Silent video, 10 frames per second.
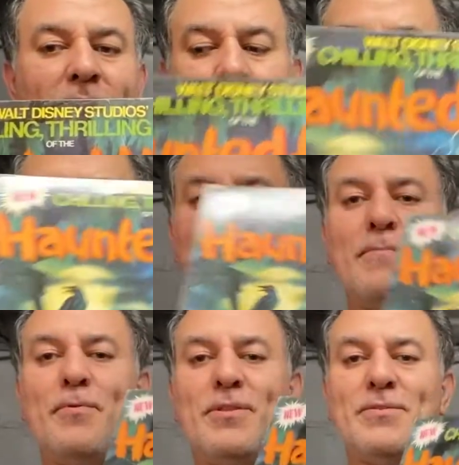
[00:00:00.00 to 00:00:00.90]
But I'm going
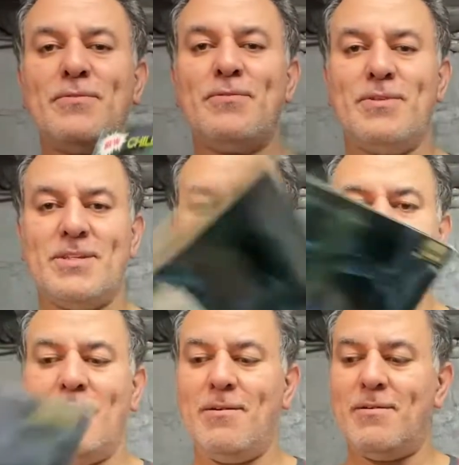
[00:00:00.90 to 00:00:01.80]
to put this one to the
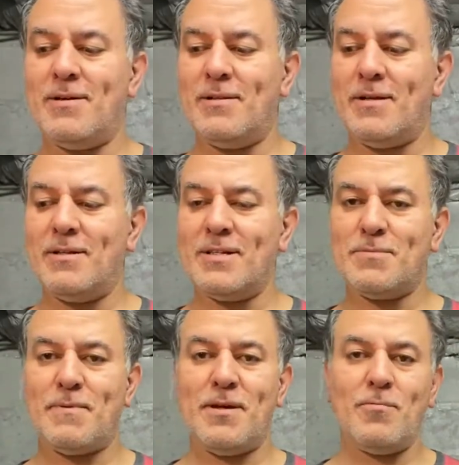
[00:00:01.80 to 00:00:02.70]
side here. I'll
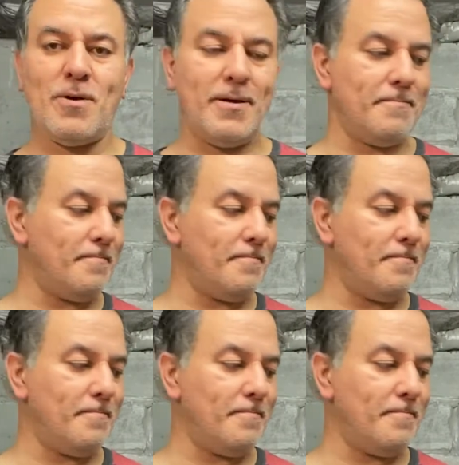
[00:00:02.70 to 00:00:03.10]
explain why.